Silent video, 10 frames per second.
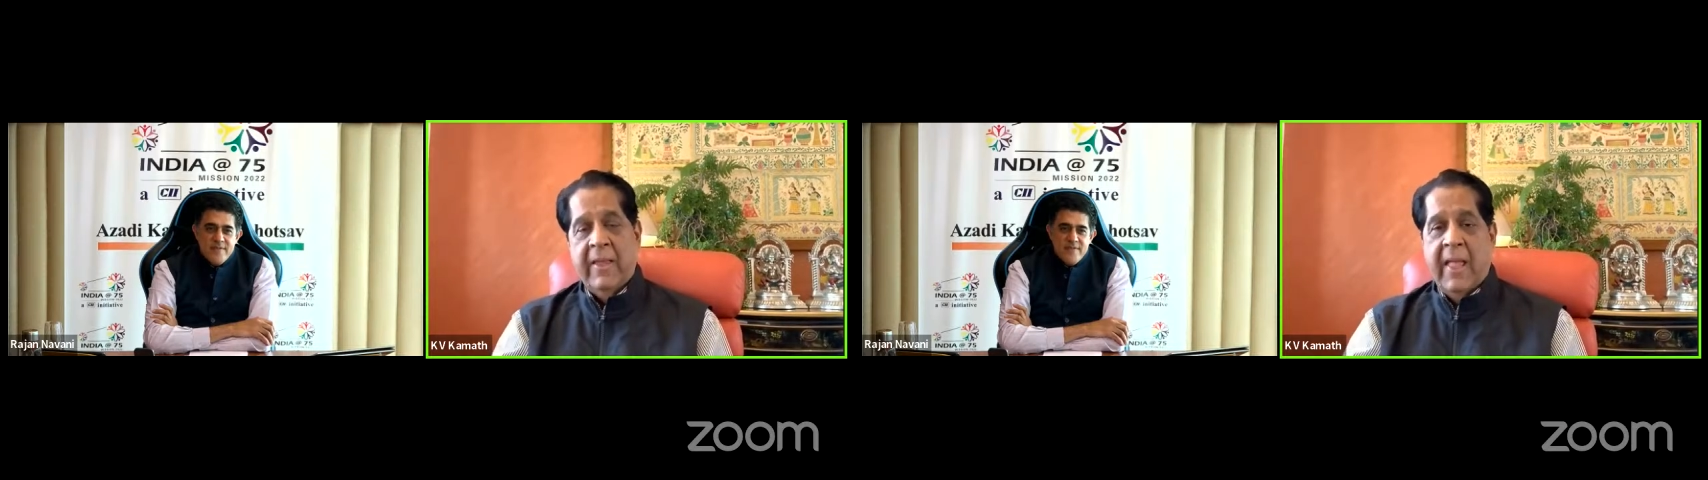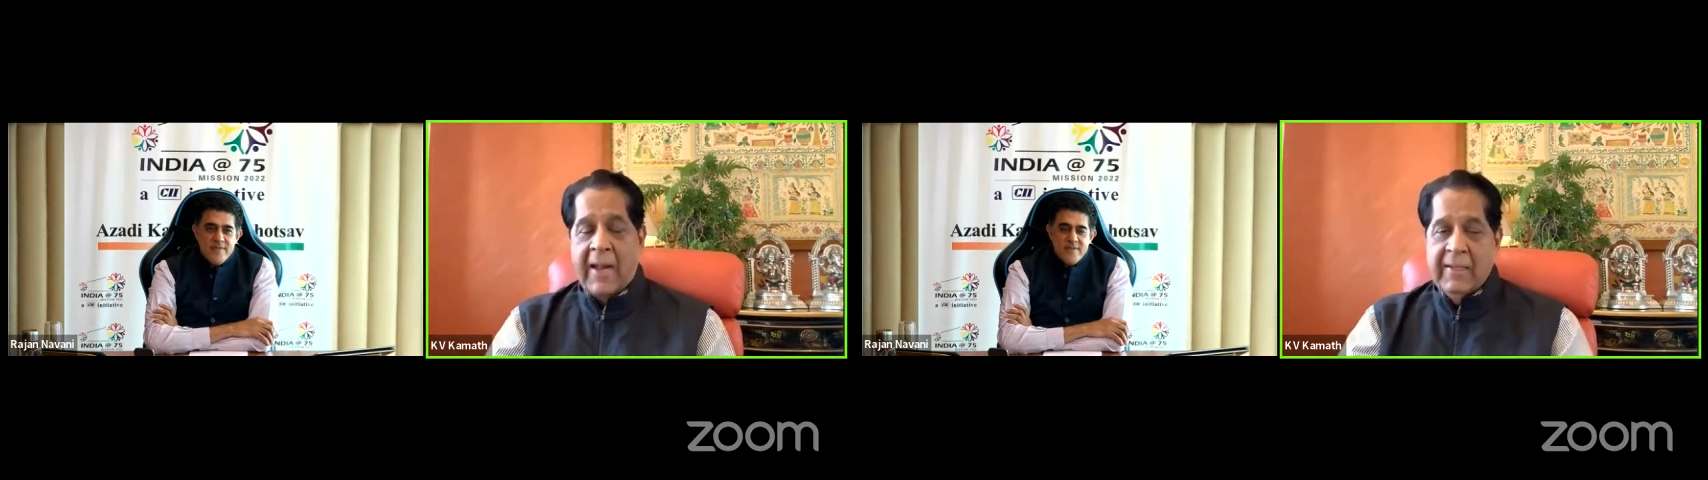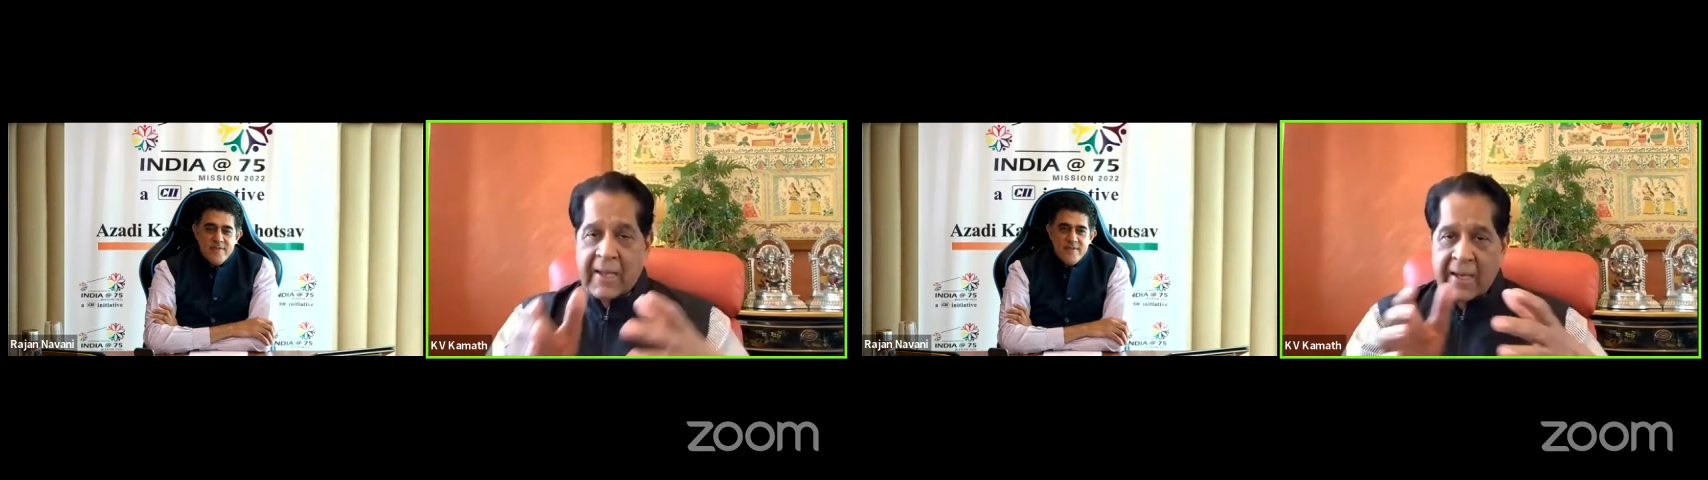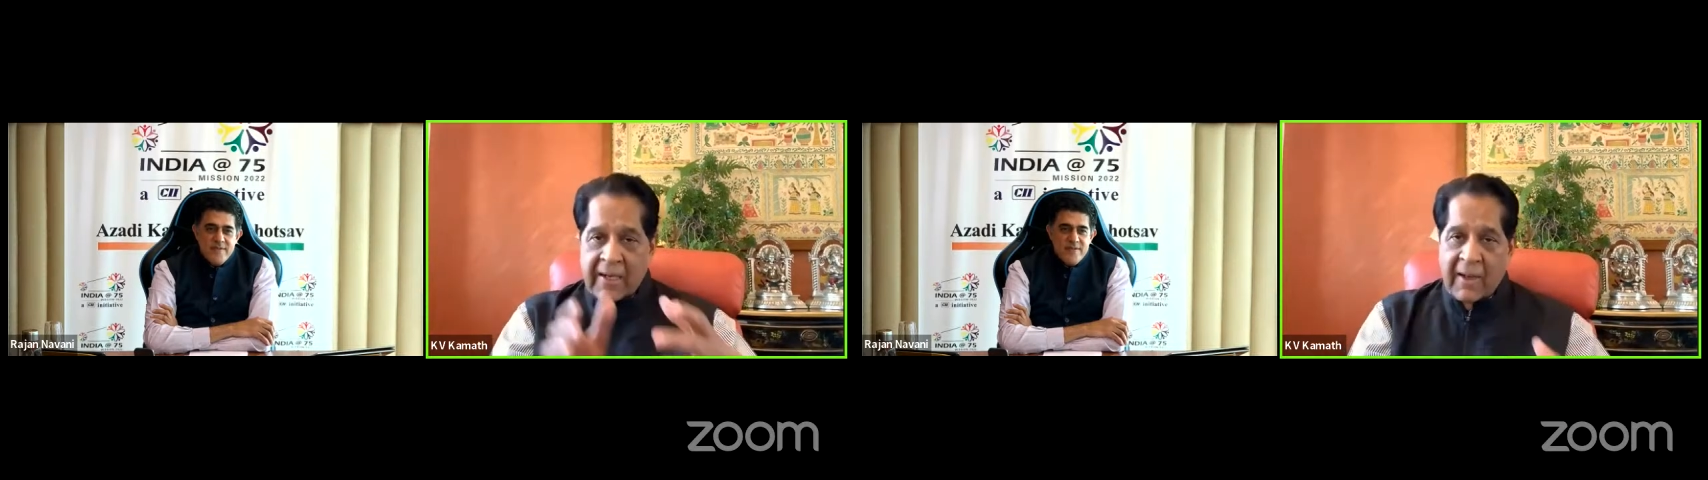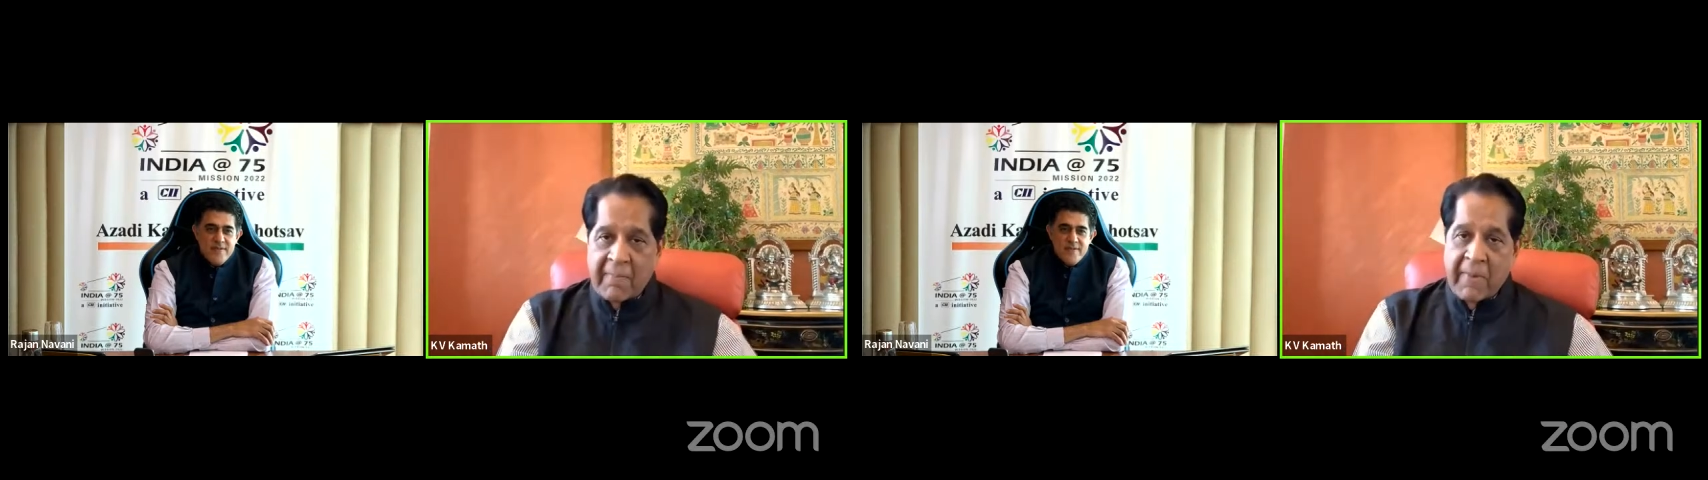And the
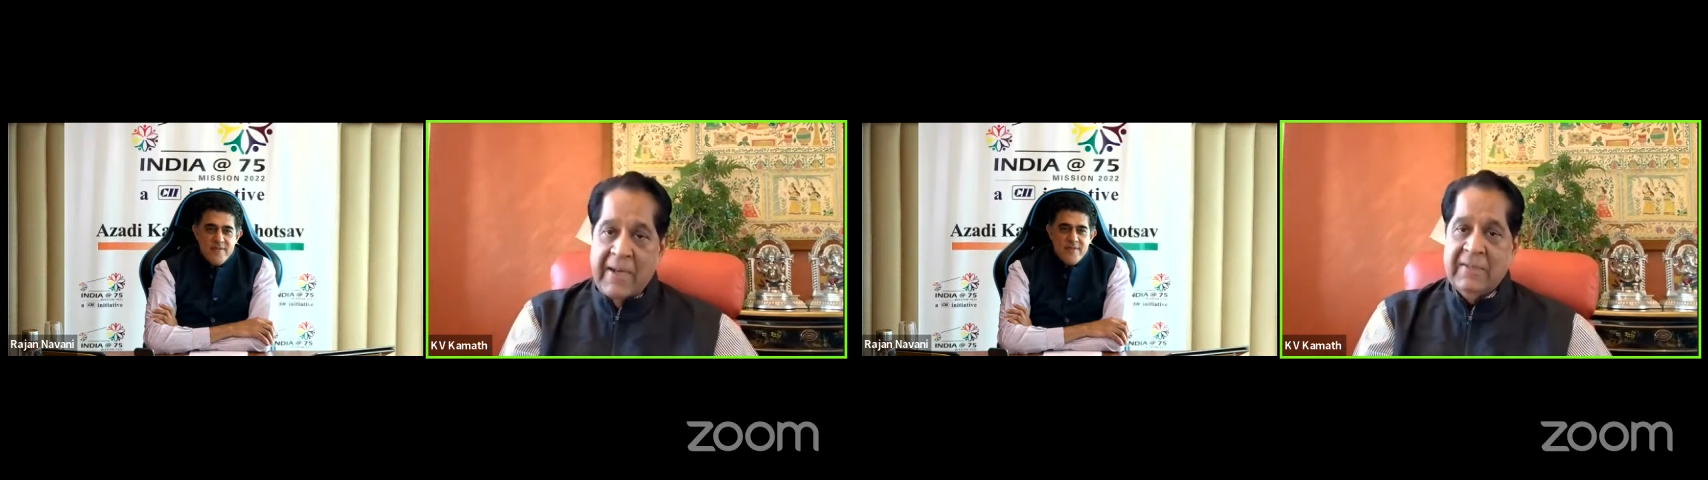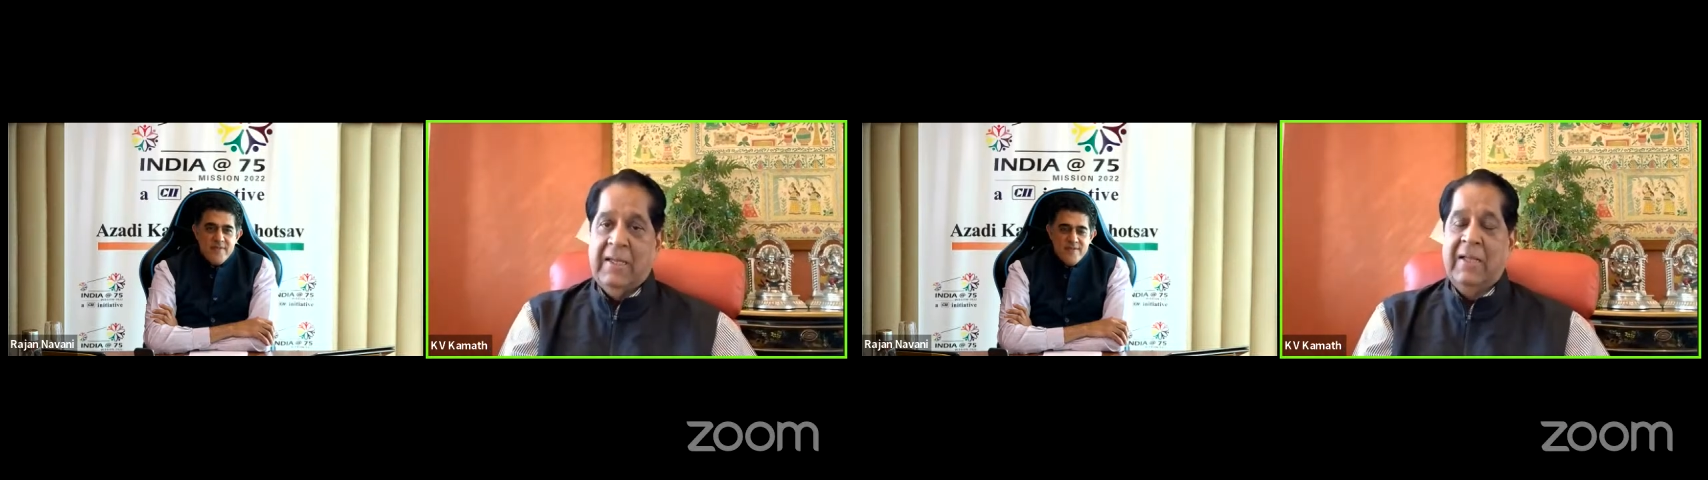incumbents,